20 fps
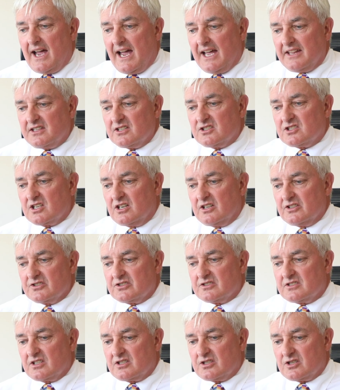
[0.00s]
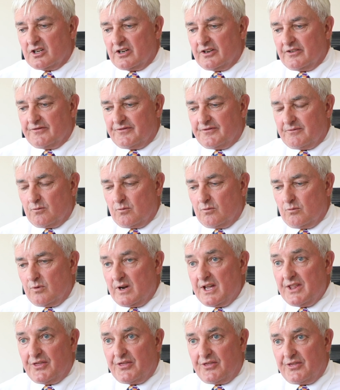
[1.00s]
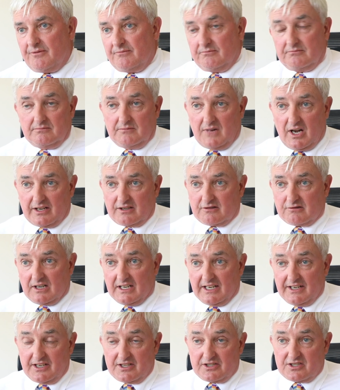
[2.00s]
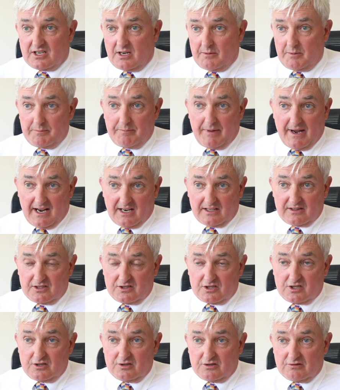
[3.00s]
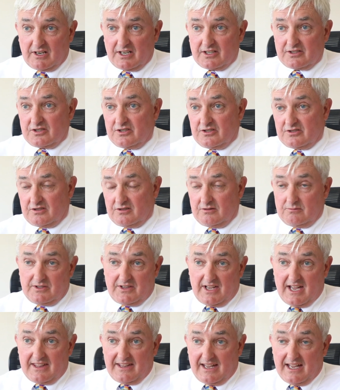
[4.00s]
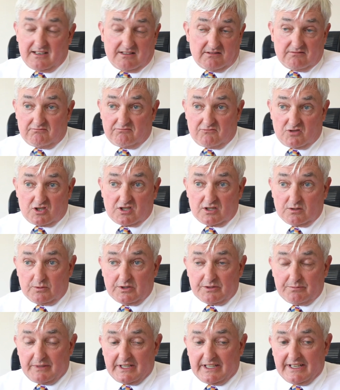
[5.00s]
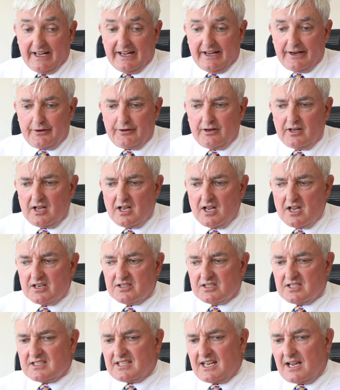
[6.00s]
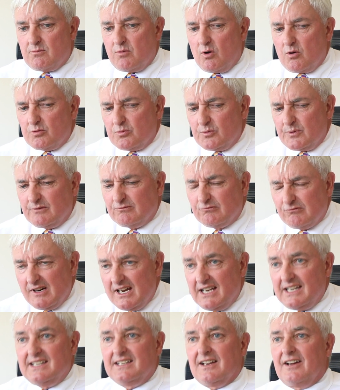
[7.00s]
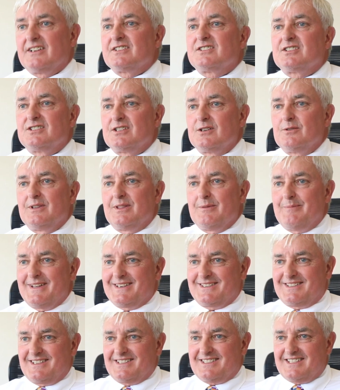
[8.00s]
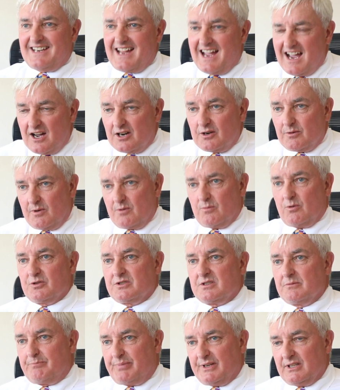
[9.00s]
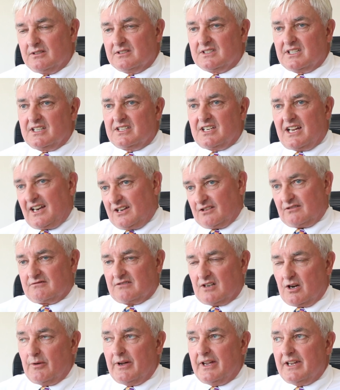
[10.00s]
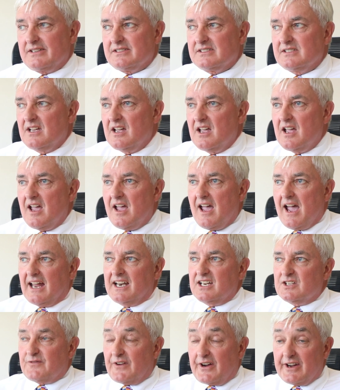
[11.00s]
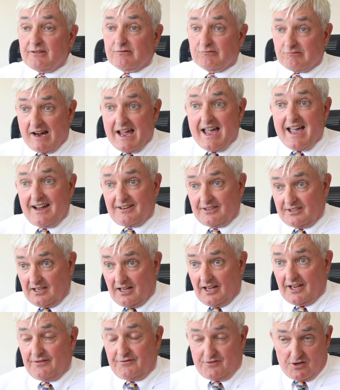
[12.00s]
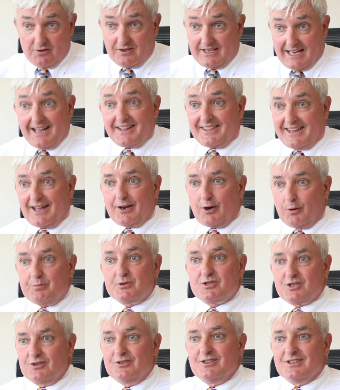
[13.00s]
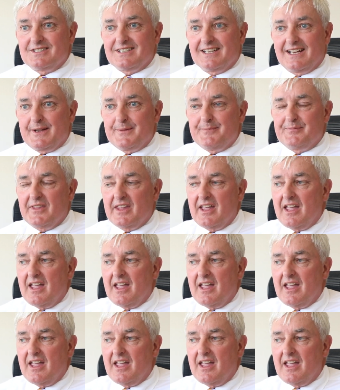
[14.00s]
Well, I had the chance to sort of, with Mike Crillon and Simon Pack, the two directors who were there then and still with me now, to say, what would we really like to do with the business and how do we want to build it and grow it? And it's very rare in life you get that opportunity.